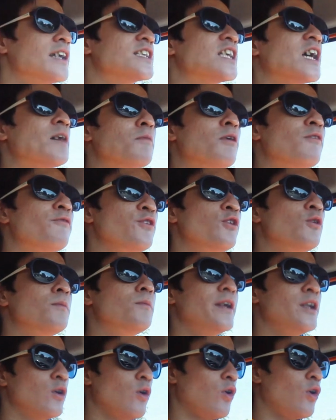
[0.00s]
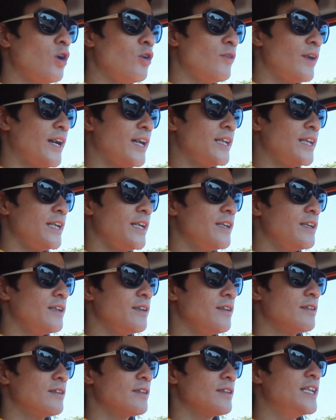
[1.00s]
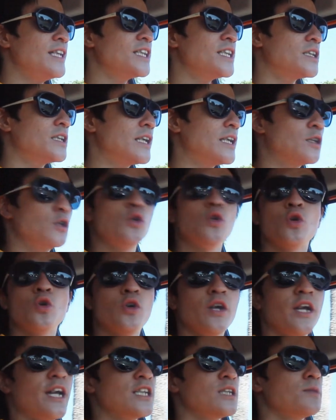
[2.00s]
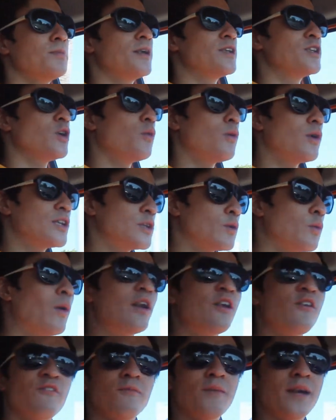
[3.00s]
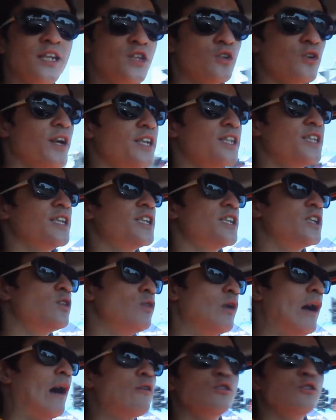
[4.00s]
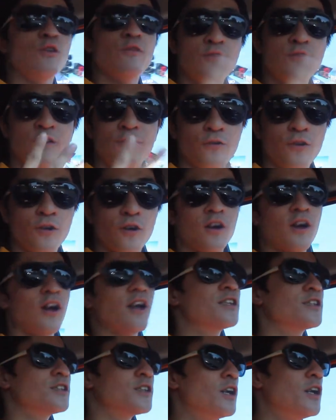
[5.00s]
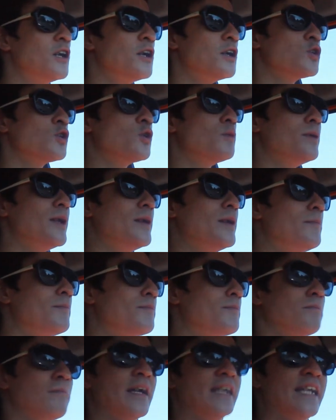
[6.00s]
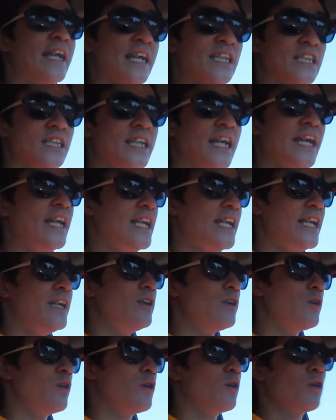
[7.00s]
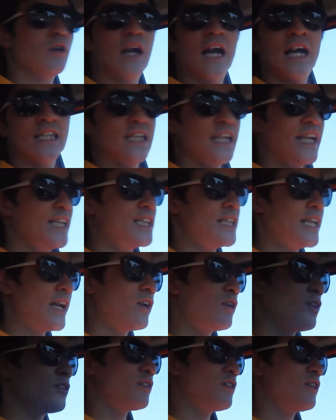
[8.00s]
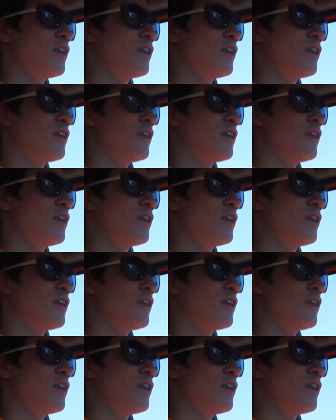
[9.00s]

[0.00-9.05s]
some of you may know already this Suzuki S-Presso was one of my choices to out of the four cars to be my next daily or as a second